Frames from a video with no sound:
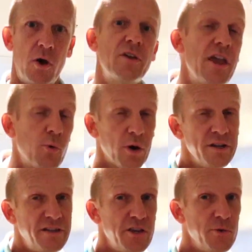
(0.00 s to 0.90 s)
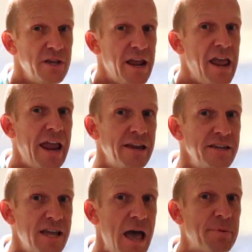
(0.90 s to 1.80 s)
Okay, we're going to take you in a
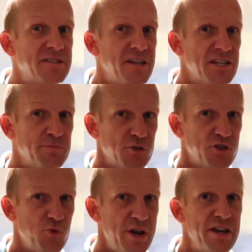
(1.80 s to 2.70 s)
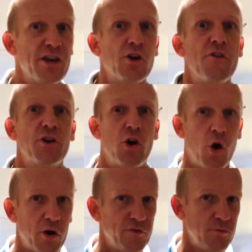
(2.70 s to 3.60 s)
handicap accessible suite here on the
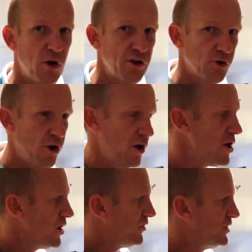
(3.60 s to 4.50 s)
Carnival Mardi Gras.